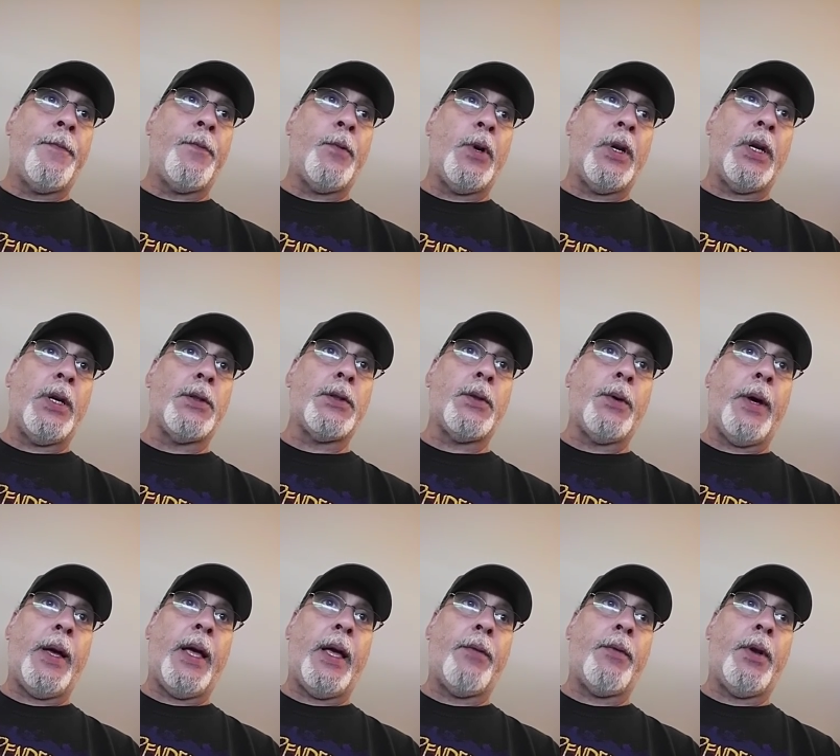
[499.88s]
what else do
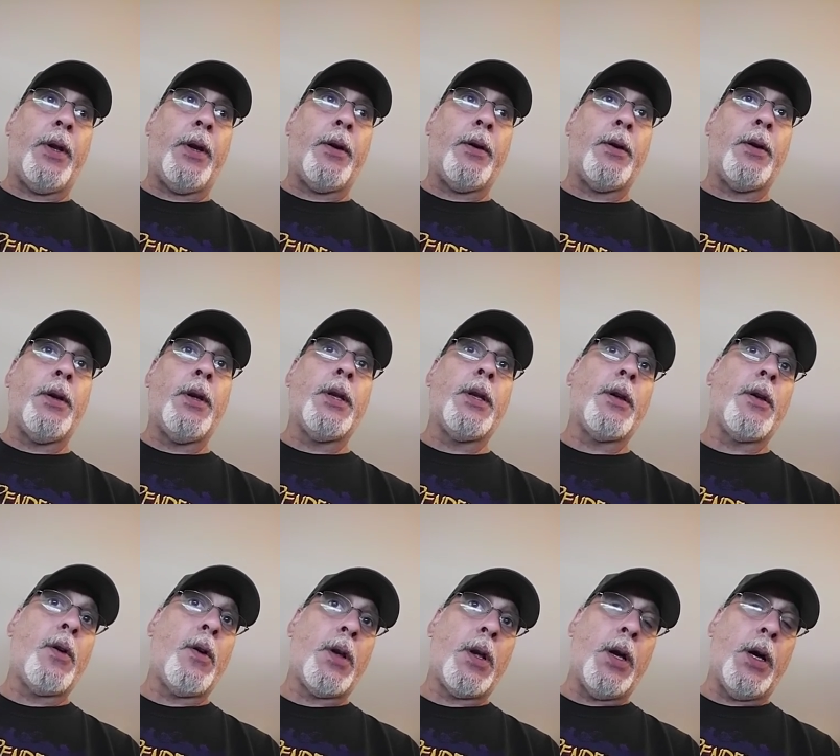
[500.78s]
I have in here?
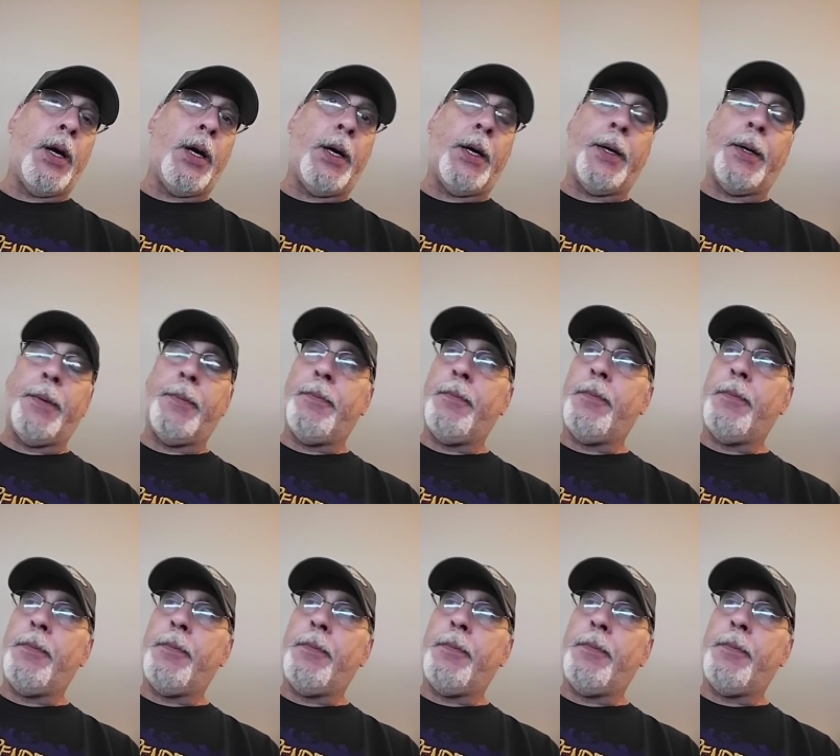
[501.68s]
Uh,